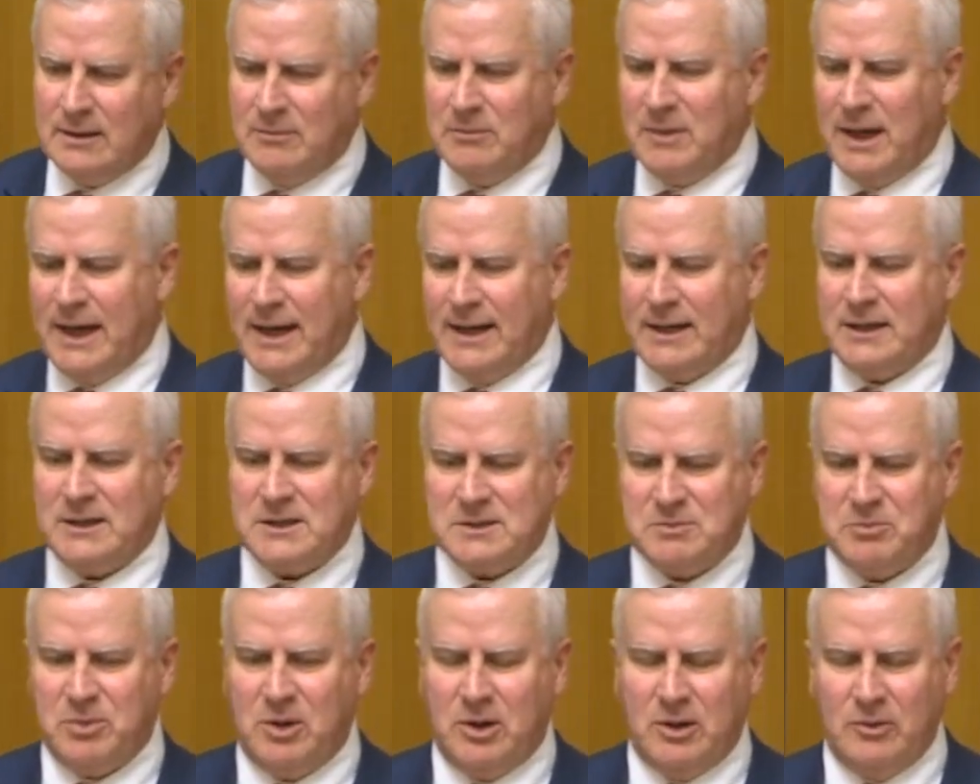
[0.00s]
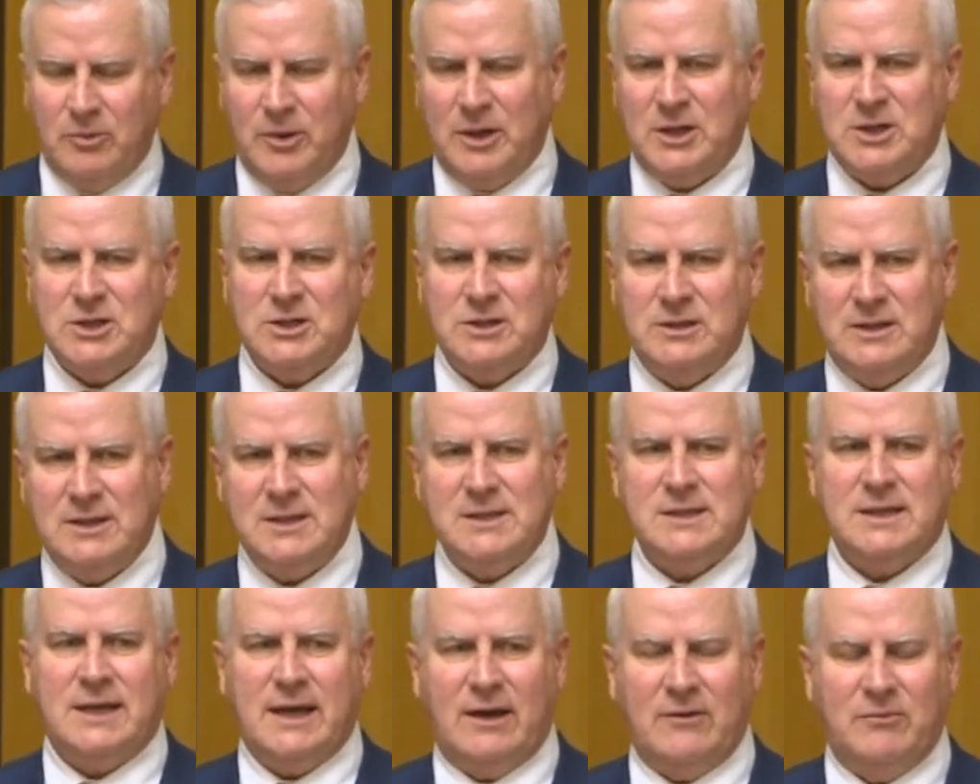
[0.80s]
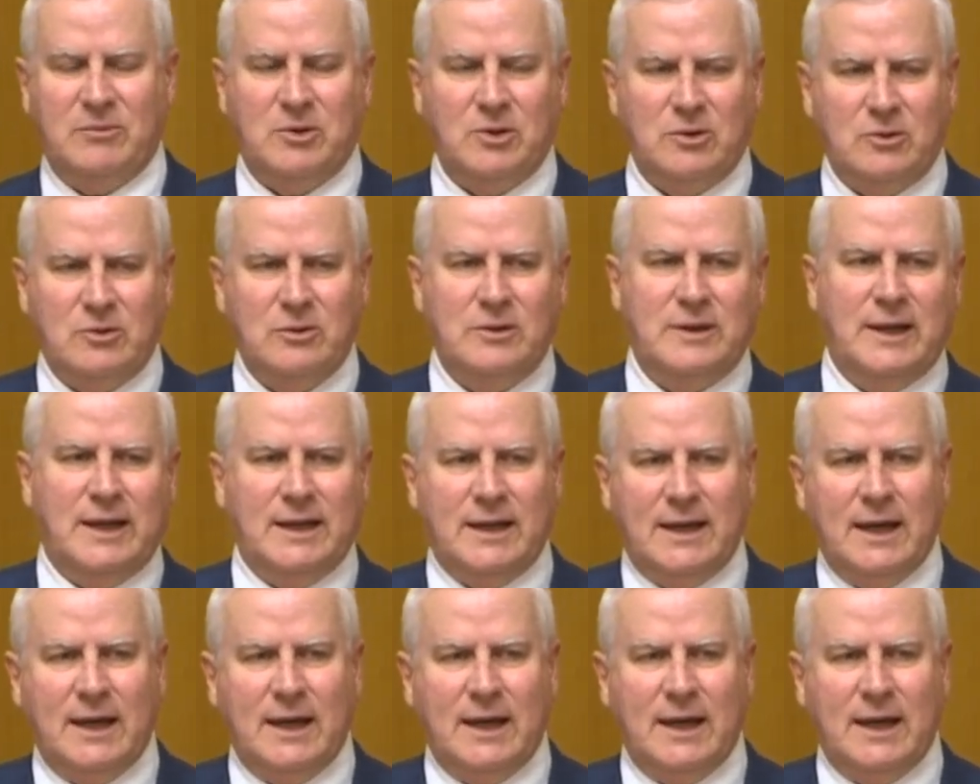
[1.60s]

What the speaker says: markers by which this government could then